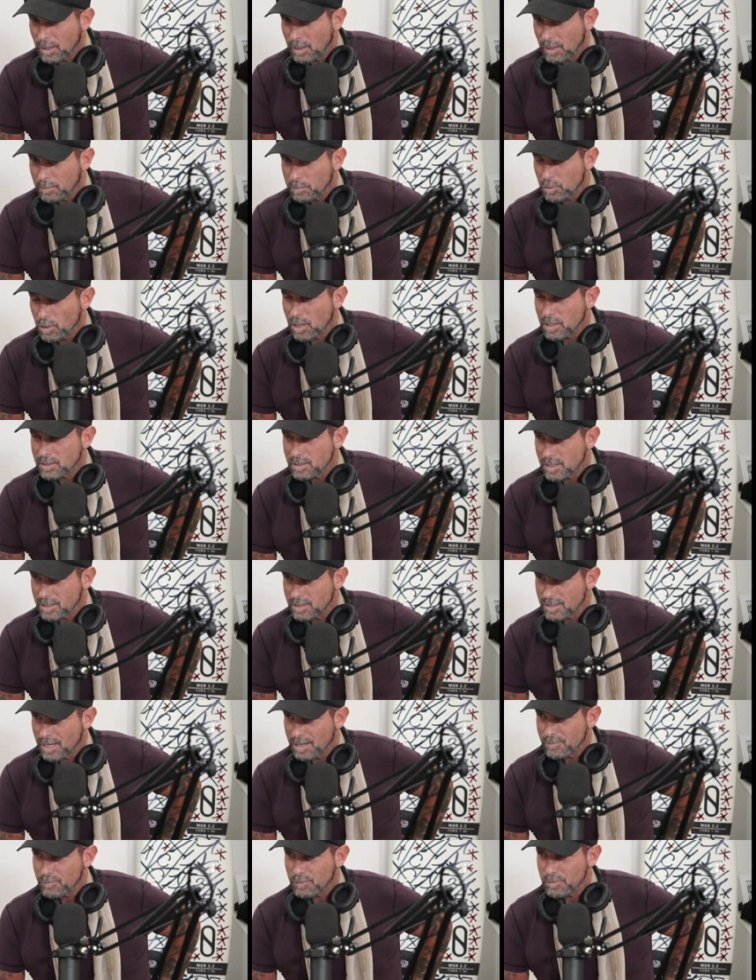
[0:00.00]
process
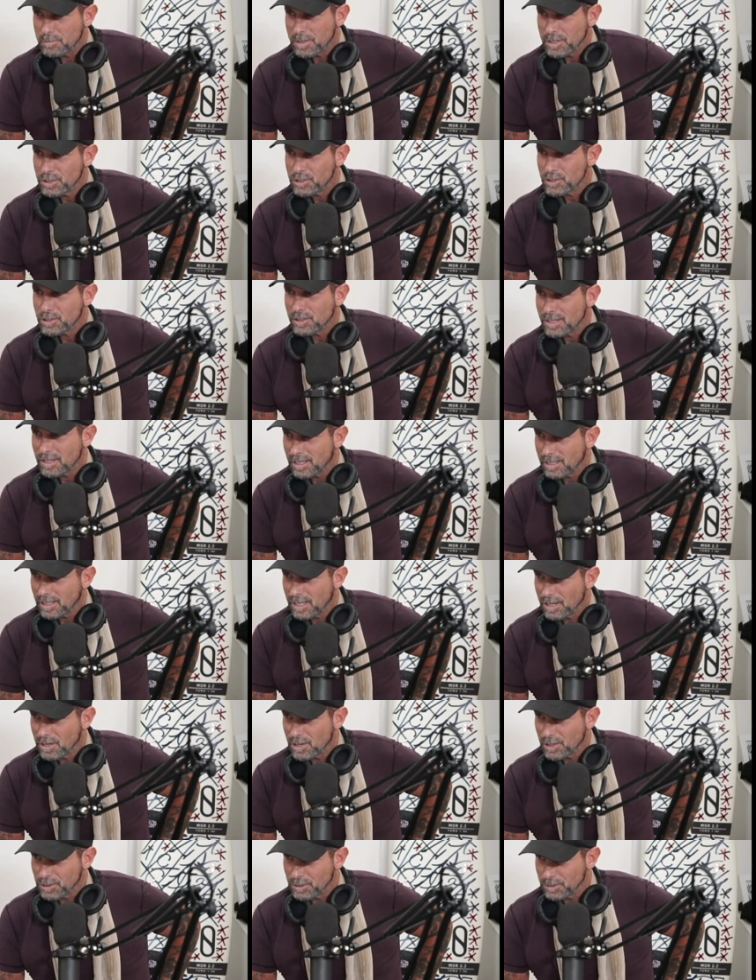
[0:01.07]
that information that I laid
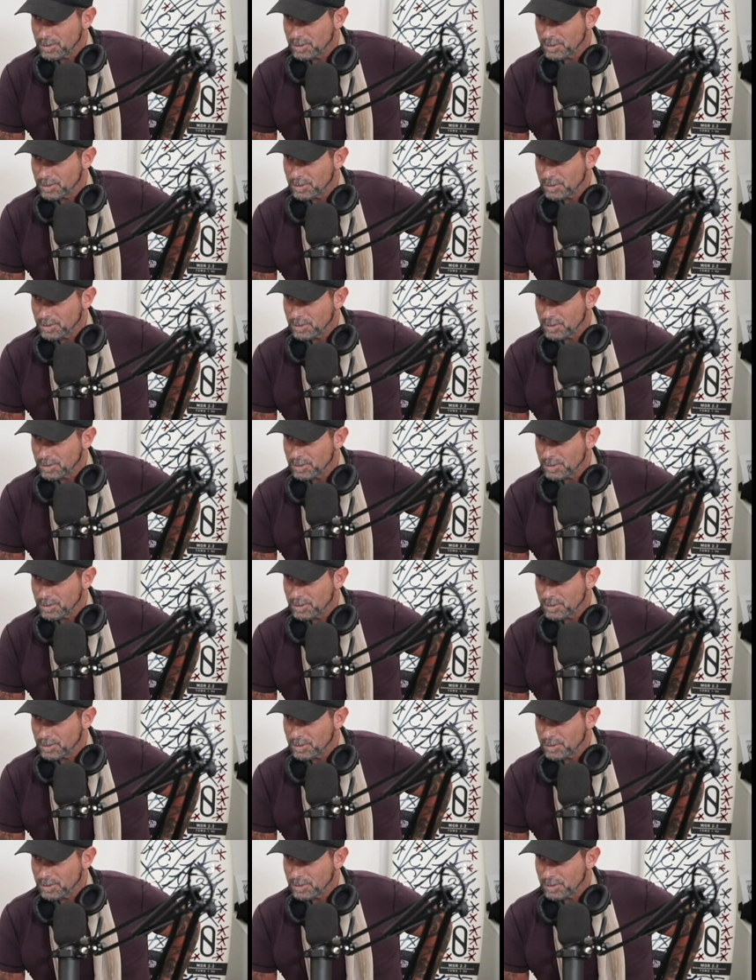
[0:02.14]
on you